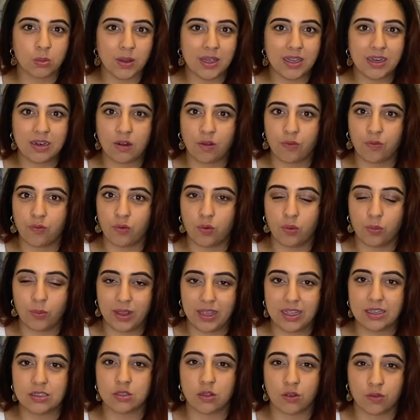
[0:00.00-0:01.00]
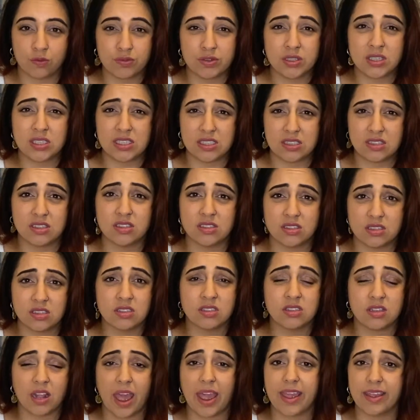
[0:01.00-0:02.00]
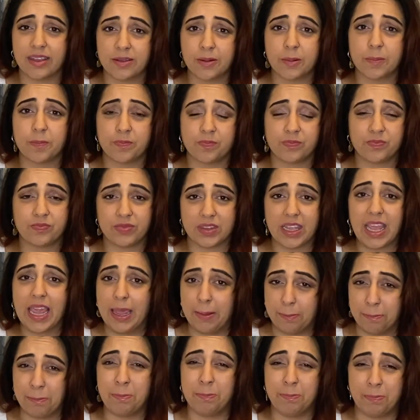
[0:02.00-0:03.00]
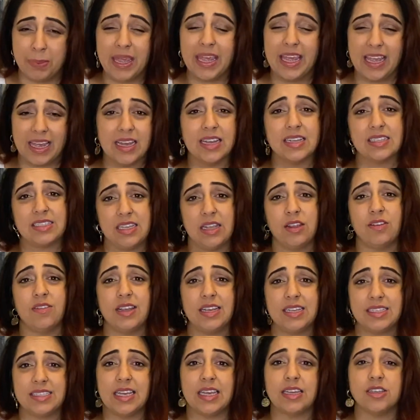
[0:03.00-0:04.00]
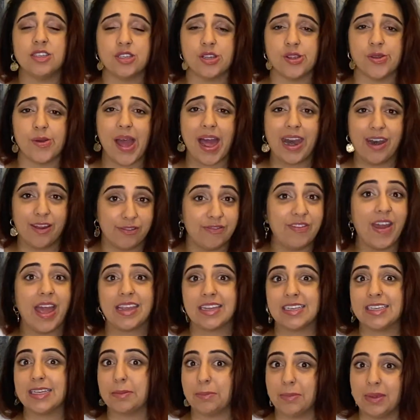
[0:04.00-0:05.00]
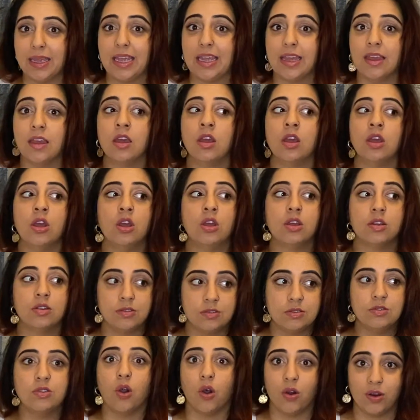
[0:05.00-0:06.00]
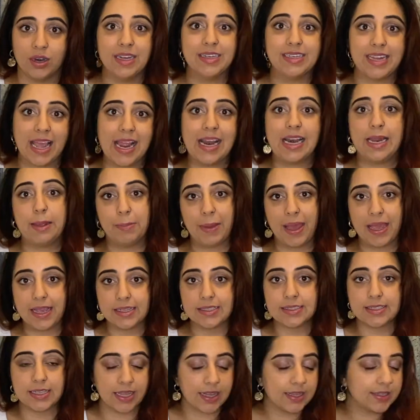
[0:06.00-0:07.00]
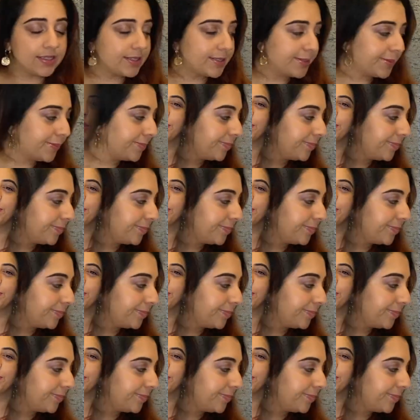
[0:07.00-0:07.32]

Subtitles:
to 4 weeks of like it being a serious issue and affecting me on a daily basis. So